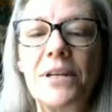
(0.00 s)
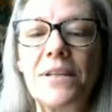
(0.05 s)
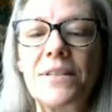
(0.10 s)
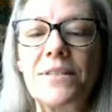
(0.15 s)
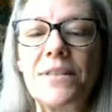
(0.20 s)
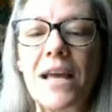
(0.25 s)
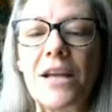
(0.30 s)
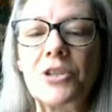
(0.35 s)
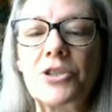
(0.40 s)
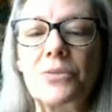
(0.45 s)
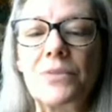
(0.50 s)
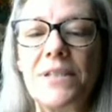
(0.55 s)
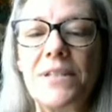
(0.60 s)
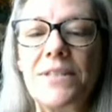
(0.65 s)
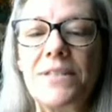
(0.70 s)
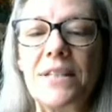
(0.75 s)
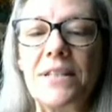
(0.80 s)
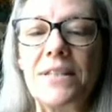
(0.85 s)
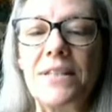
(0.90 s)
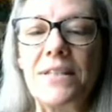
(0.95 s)
it's actually
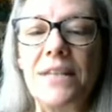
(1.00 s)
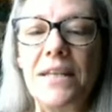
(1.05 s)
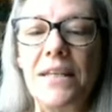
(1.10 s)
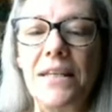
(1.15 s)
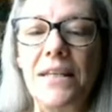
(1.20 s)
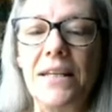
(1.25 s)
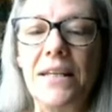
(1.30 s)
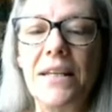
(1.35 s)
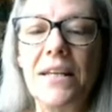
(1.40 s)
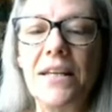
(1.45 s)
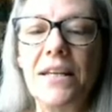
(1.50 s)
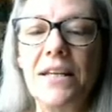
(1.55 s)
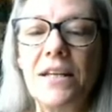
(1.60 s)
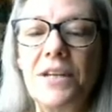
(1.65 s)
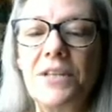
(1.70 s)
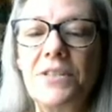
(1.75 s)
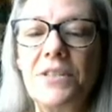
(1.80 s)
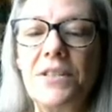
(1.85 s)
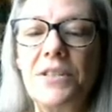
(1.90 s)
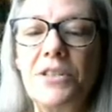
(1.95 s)
16
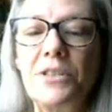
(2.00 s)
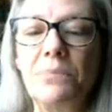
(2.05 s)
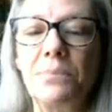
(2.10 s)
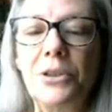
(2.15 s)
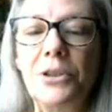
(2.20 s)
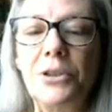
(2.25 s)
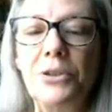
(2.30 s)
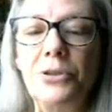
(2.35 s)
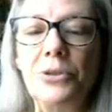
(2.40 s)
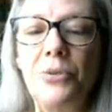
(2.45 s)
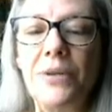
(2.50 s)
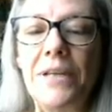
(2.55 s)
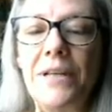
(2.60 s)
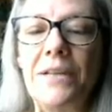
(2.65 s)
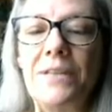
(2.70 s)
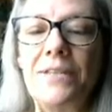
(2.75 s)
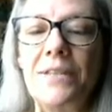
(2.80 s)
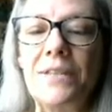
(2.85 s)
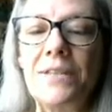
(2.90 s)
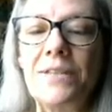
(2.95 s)
because this blue
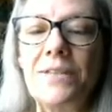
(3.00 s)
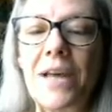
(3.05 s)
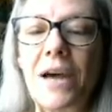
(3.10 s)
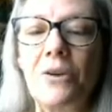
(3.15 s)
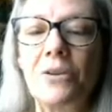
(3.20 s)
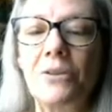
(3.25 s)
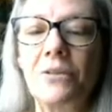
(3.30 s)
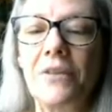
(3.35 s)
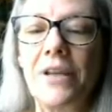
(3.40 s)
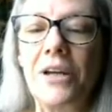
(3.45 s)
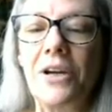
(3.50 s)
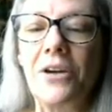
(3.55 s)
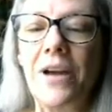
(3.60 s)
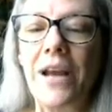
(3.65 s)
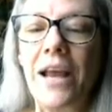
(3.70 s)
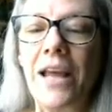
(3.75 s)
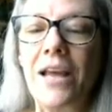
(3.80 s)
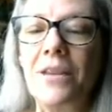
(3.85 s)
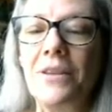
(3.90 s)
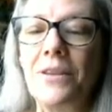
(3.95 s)
is this outer layer
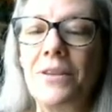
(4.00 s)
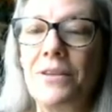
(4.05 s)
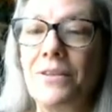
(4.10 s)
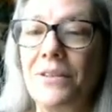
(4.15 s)
and